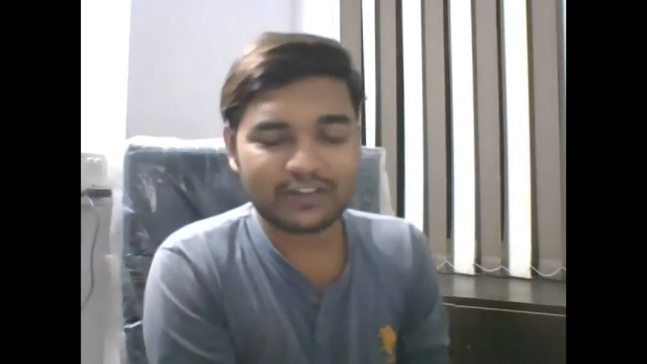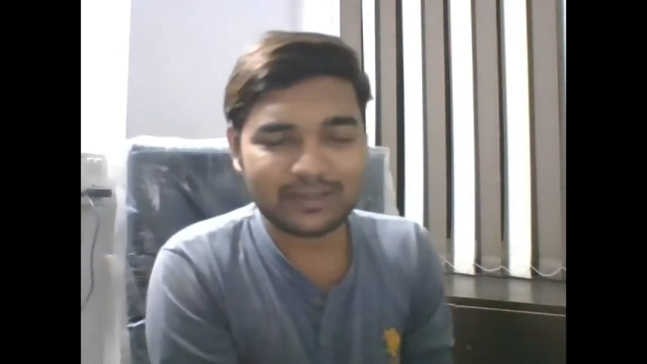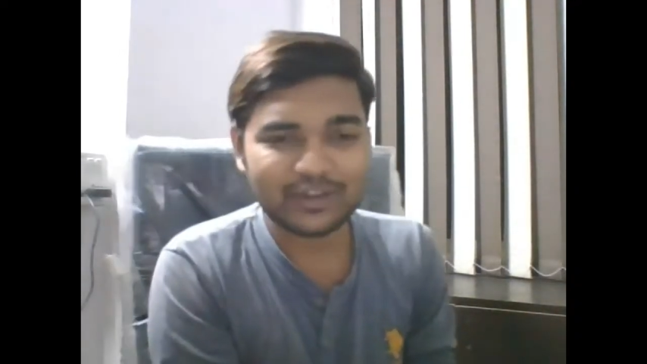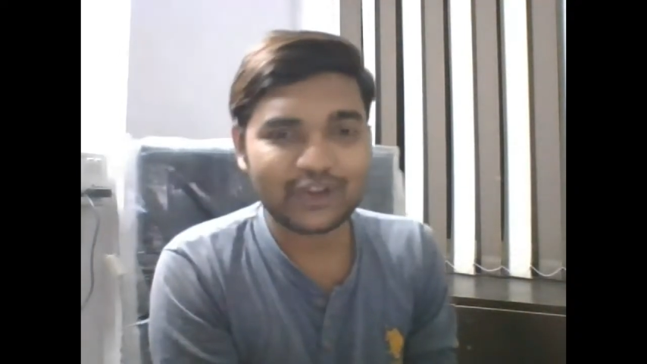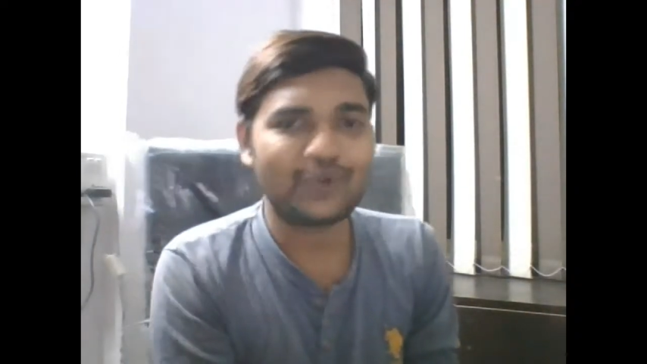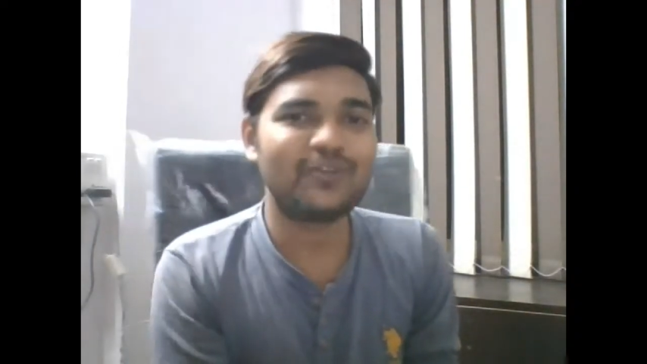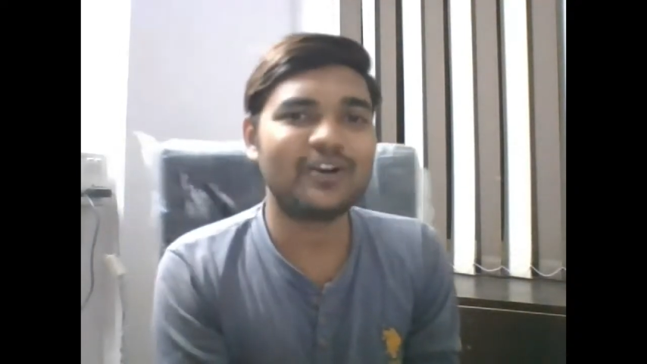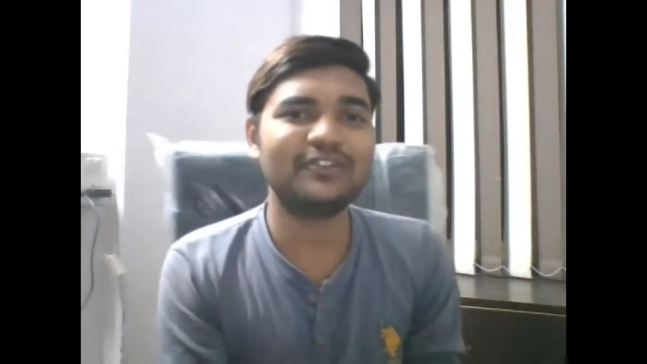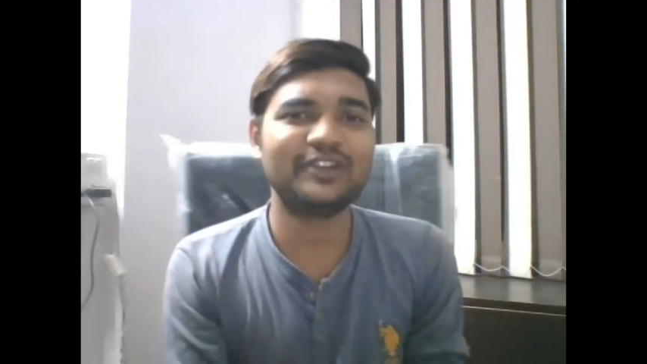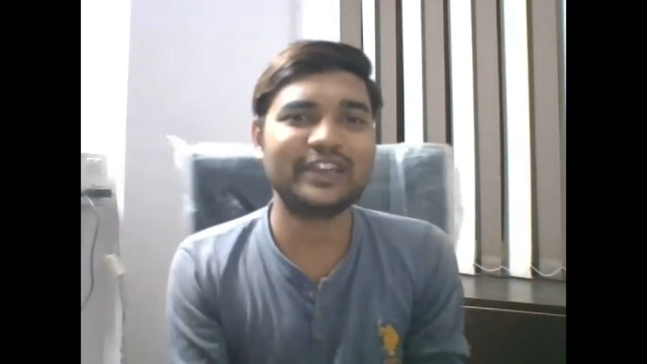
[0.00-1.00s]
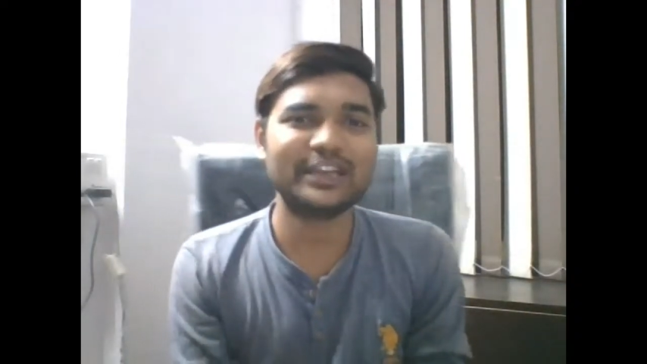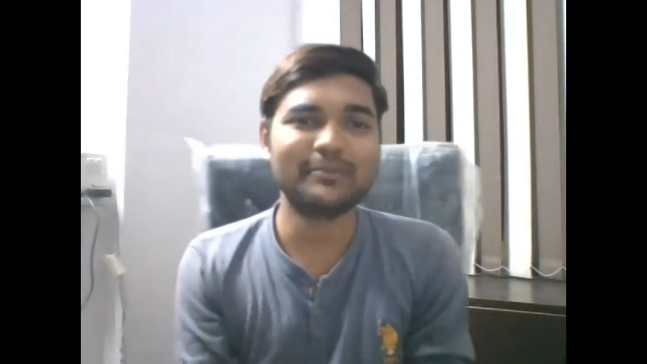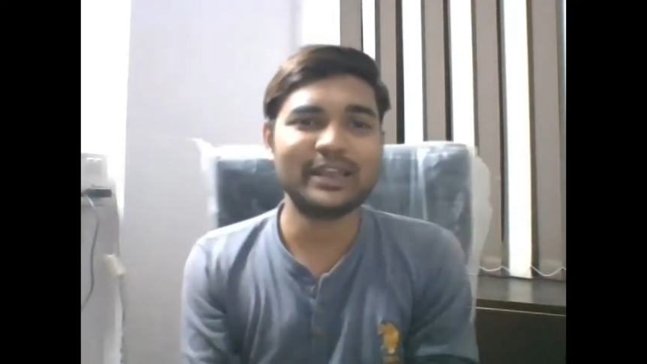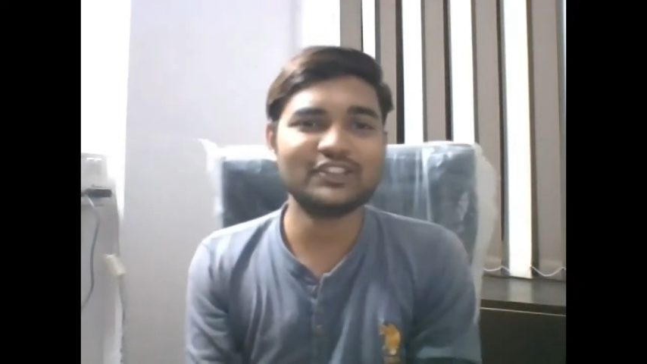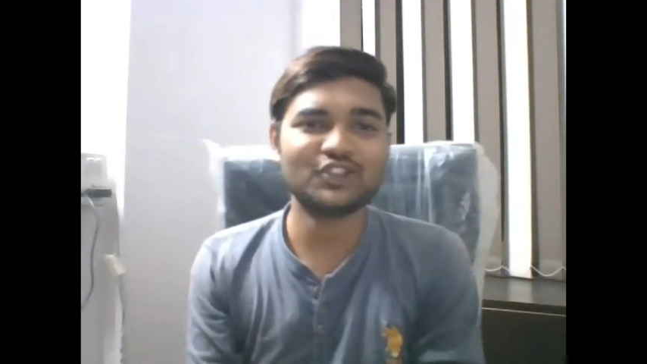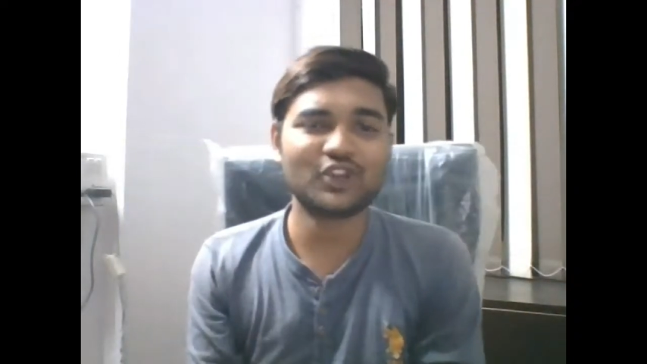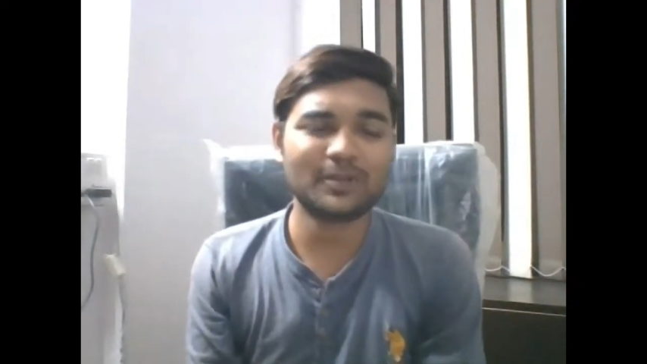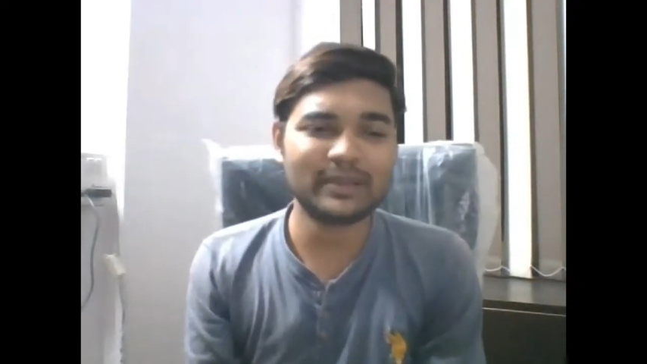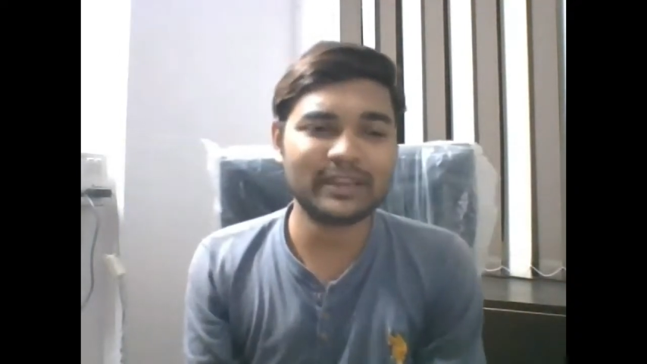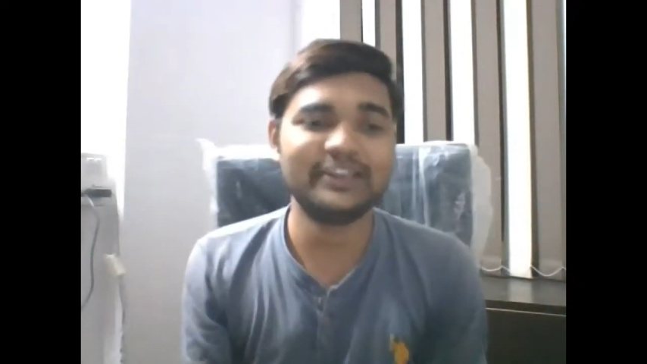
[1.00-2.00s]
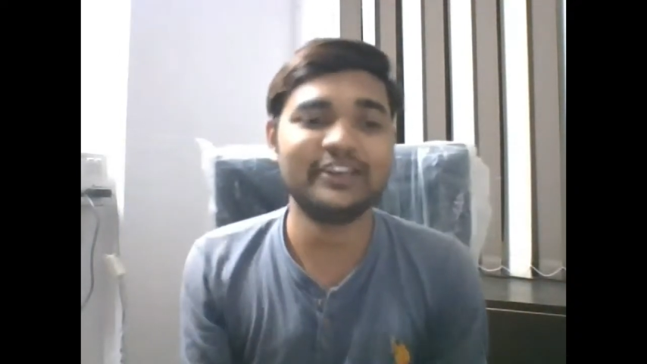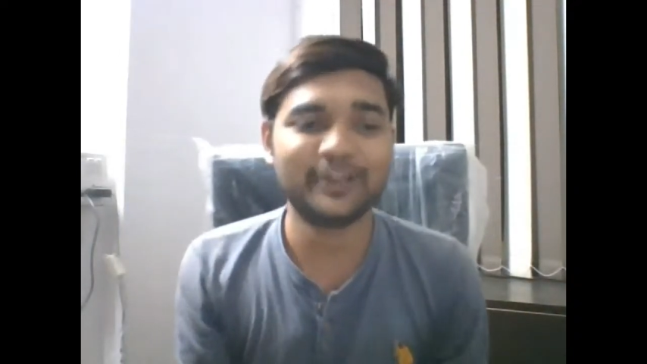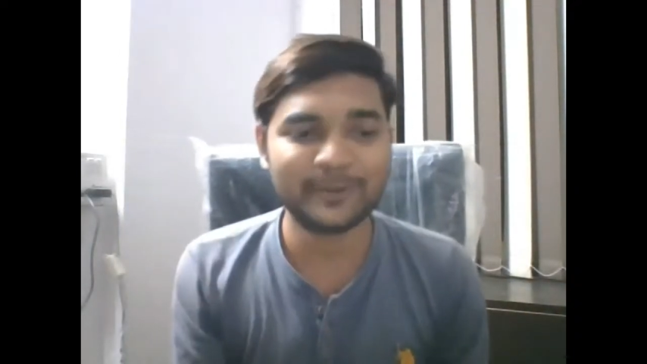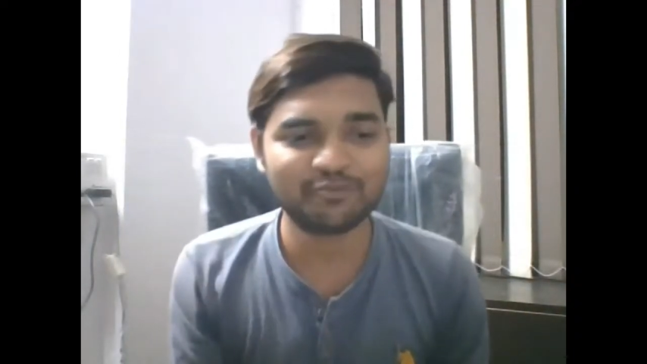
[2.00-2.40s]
I'm a co-founder at MageComp, and